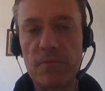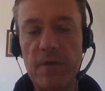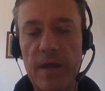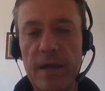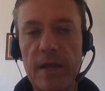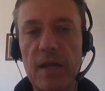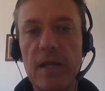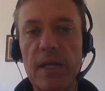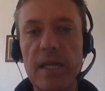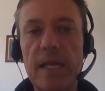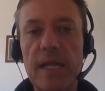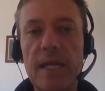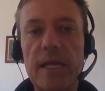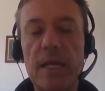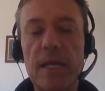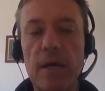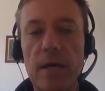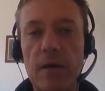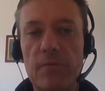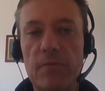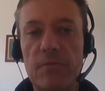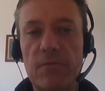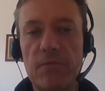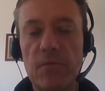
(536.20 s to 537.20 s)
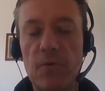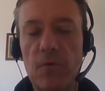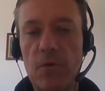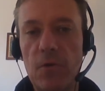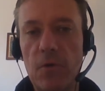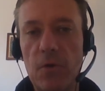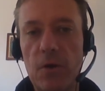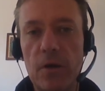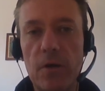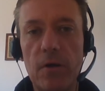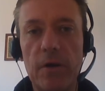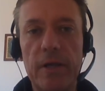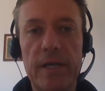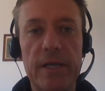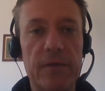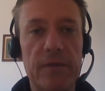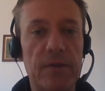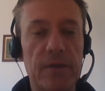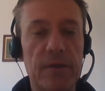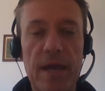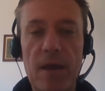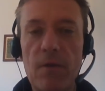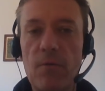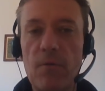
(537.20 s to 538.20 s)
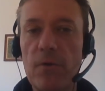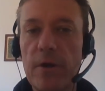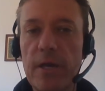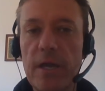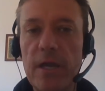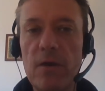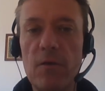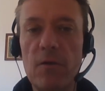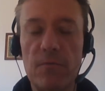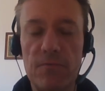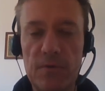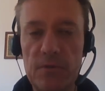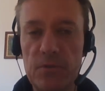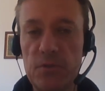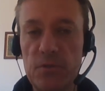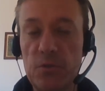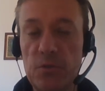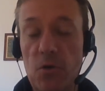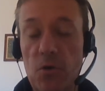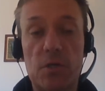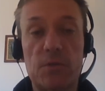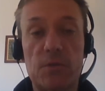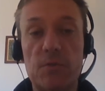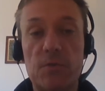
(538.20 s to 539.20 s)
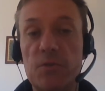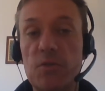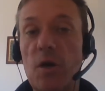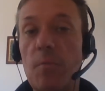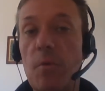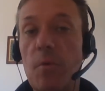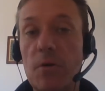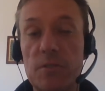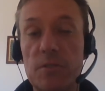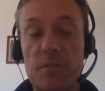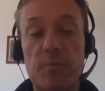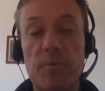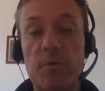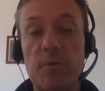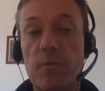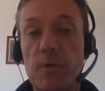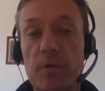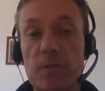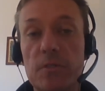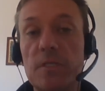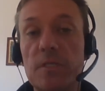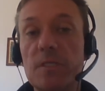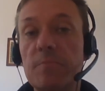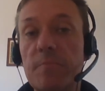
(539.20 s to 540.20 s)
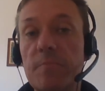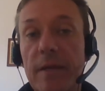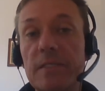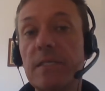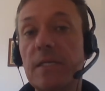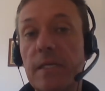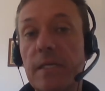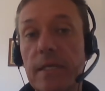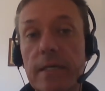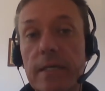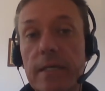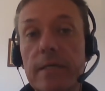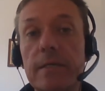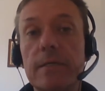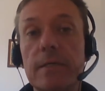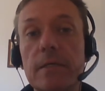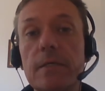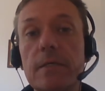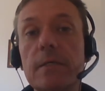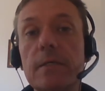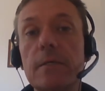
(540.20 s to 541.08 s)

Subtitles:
regularly for either networking or for talks with top entrepreneurs is basically it.